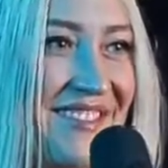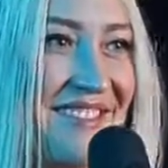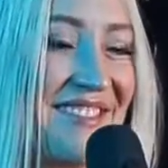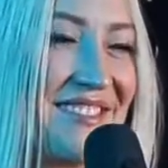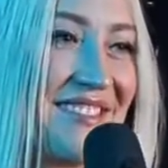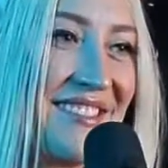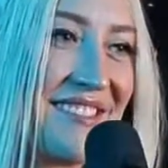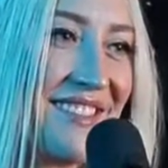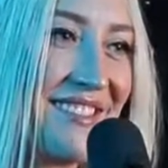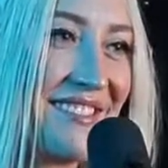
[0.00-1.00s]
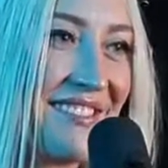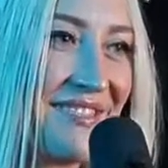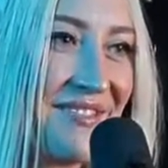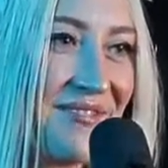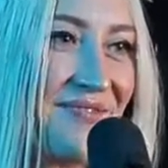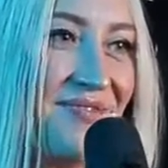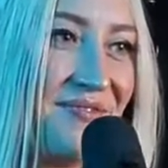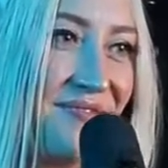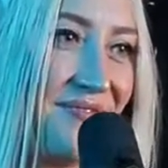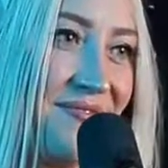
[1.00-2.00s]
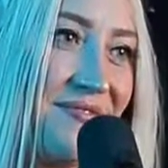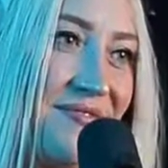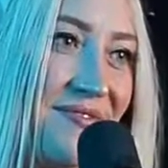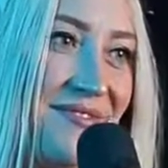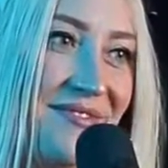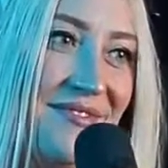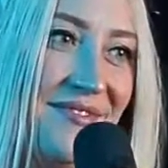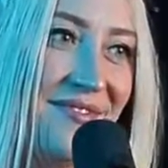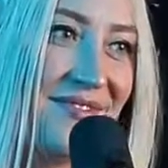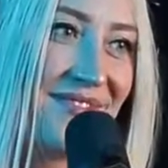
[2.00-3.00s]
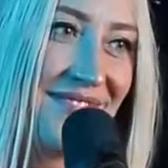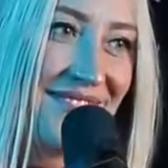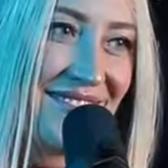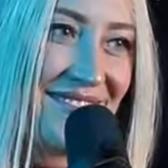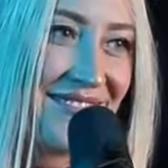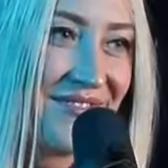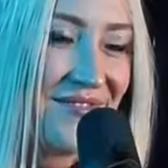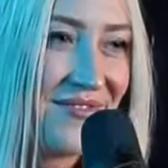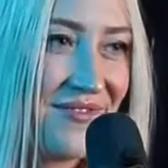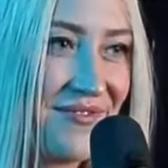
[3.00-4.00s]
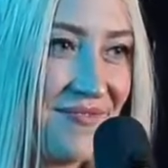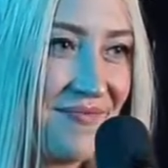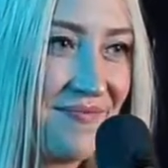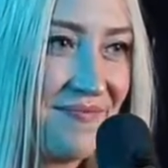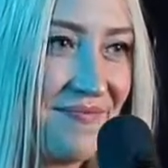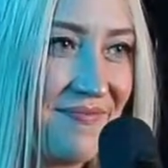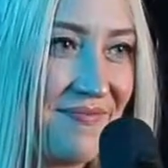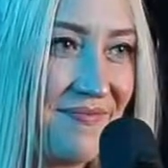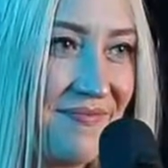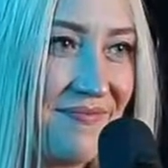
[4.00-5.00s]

and I don't know, but at the same time, like there was like this,